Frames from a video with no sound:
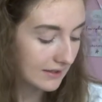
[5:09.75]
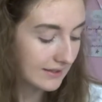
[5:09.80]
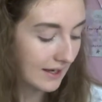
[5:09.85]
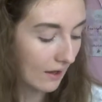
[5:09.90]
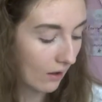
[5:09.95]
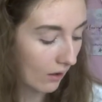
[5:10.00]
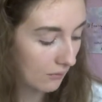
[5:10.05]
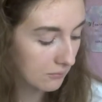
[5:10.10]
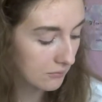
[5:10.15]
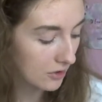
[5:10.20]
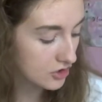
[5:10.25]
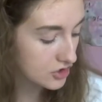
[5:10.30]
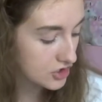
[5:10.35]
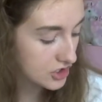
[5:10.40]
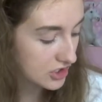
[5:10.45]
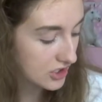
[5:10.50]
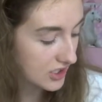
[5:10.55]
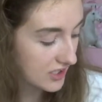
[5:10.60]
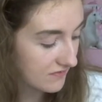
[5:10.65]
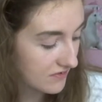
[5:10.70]
Now I'm not
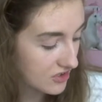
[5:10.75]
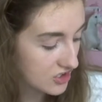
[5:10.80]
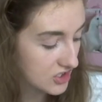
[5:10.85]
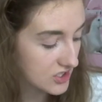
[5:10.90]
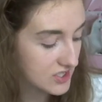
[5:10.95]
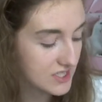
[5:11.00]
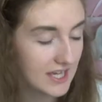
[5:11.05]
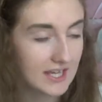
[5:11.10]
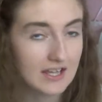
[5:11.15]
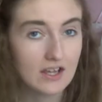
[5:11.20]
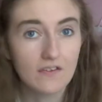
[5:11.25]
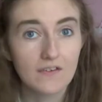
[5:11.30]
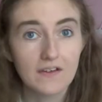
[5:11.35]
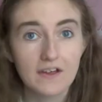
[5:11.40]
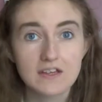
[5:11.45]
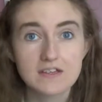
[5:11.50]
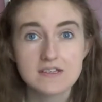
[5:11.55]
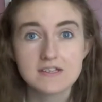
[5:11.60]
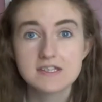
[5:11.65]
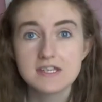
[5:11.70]
sure if I should take the
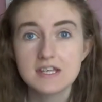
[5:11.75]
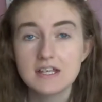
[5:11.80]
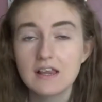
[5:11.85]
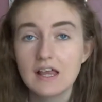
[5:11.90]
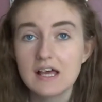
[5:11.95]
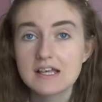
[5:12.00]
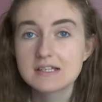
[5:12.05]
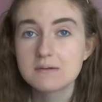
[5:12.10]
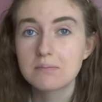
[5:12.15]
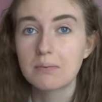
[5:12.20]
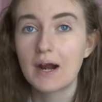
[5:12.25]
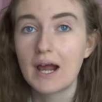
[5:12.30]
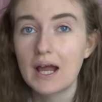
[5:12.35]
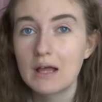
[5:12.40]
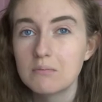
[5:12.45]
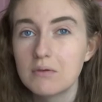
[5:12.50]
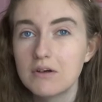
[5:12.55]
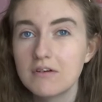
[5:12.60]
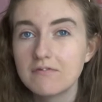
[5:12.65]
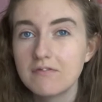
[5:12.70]
concealer as a
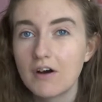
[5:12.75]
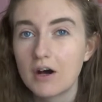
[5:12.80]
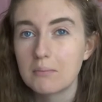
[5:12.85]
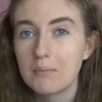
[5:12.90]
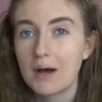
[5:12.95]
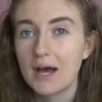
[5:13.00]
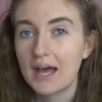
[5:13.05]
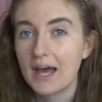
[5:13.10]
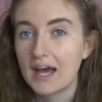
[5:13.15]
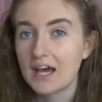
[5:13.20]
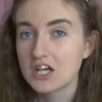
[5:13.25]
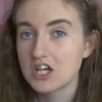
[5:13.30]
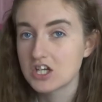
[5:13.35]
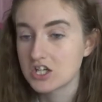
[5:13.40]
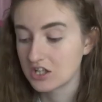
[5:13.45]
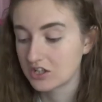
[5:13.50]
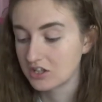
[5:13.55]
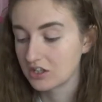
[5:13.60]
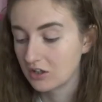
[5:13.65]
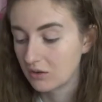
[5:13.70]
primer for my
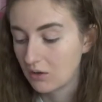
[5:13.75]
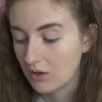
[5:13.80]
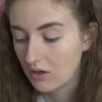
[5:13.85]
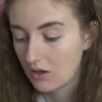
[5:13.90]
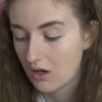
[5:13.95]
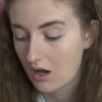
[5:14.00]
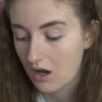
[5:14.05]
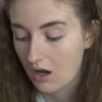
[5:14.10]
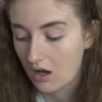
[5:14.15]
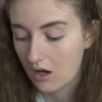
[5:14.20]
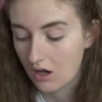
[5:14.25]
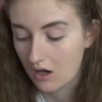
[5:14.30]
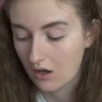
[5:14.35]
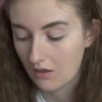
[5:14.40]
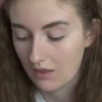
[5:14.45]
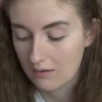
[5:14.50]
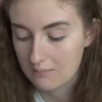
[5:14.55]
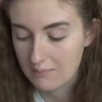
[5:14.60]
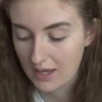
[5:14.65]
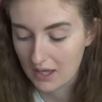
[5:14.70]
eyeshadow or
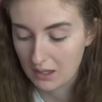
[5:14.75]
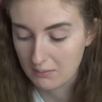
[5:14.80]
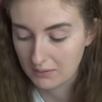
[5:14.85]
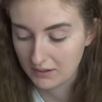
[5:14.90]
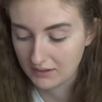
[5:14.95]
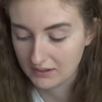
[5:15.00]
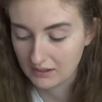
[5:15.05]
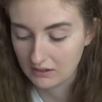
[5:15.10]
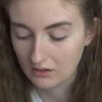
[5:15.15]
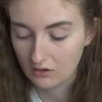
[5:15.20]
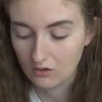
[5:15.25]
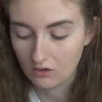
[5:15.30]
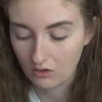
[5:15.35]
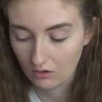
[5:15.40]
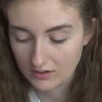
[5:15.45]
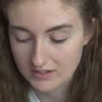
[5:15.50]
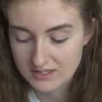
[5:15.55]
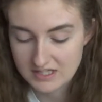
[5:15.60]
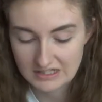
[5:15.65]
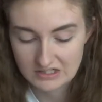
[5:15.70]
the Maybelline
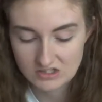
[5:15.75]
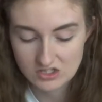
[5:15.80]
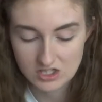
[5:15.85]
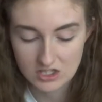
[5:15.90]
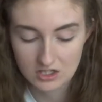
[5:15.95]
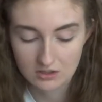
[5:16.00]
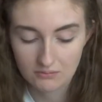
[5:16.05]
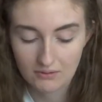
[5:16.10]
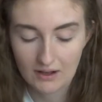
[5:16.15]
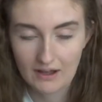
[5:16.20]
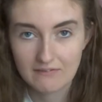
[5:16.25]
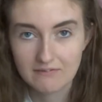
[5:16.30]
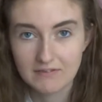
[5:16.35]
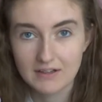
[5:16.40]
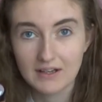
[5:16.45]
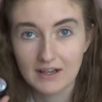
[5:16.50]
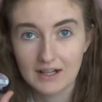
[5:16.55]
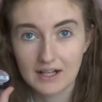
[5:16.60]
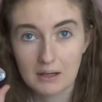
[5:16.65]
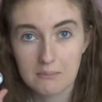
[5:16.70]
Colour Tattoo. I
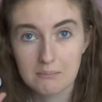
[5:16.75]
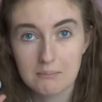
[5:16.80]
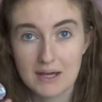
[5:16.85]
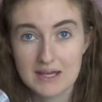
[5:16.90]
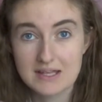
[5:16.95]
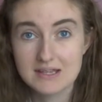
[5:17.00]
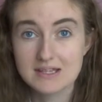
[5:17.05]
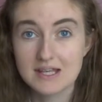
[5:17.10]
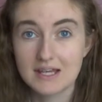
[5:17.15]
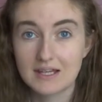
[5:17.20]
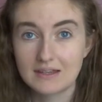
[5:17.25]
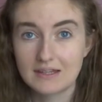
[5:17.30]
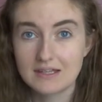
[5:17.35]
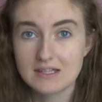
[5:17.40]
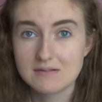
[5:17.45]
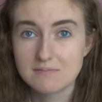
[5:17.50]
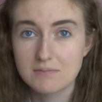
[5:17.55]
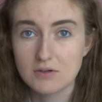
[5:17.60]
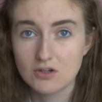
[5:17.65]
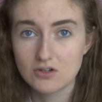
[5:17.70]
feel like I might take
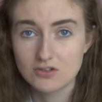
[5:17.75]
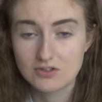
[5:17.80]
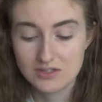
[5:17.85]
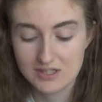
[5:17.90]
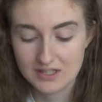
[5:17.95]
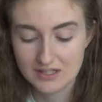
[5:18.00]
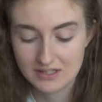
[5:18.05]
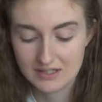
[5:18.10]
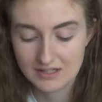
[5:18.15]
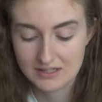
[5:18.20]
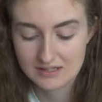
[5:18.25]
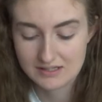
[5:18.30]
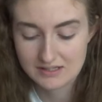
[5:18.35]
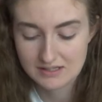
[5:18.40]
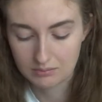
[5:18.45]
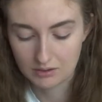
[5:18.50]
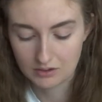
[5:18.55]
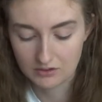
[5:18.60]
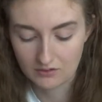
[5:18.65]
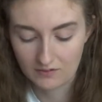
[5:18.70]
this because it is
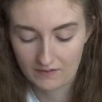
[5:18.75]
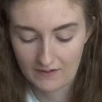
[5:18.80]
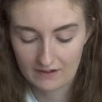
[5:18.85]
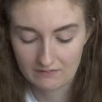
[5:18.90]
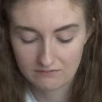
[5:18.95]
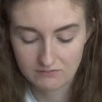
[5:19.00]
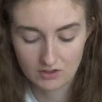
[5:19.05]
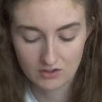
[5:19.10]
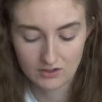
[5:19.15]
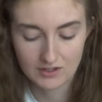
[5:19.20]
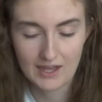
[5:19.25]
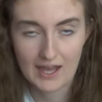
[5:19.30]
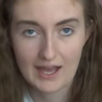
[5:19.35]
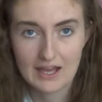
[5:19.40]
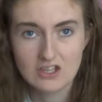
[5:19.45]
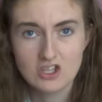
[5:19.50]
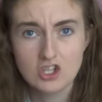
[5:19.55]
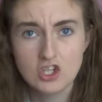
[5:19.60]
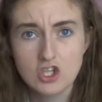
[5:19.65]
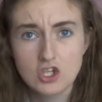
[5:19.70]
a product that I've not yet
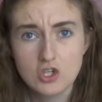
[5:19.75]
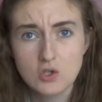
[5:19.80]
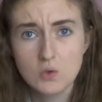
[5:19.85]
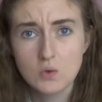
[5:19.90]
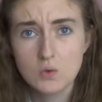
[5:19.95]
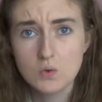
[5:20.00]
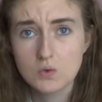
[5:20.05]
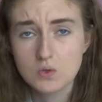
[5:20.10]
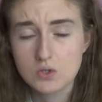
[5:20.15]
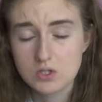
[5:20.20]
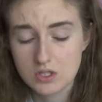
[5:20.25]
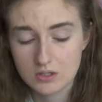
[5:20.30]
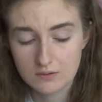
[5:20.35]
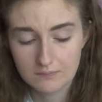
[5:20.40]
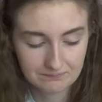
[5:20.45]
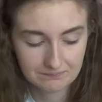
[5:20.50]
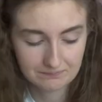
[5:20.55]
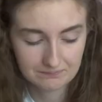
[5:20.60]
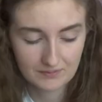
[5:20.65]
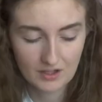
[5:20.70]
used.
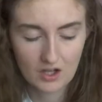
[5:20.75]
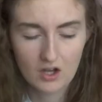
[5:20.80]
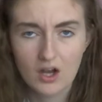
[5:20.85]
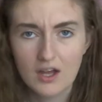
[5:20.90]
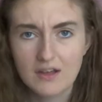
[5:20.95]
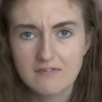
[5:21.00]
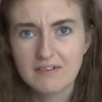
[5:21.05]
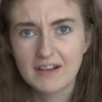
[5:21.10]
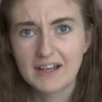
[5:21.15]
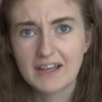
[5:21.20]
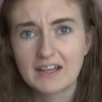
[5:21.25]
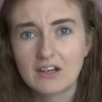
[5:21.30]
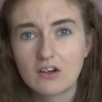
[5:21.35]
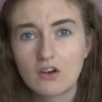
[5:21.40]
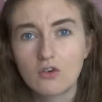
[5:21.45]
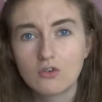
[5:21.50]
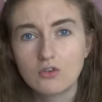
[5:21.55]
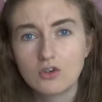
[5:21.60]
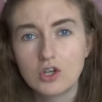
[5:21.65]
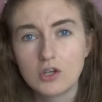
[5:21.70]
I can
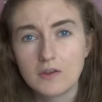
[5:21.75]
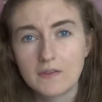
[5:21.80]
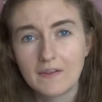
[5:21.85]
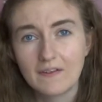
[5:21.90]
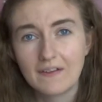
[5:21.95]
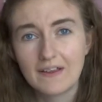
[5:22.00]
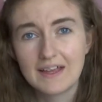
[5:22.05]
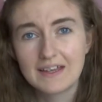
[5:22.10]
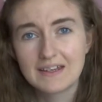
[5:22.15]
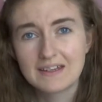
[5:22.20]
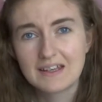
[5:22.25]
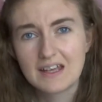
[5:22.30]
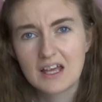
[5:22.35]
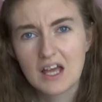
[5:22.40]
undo the lid.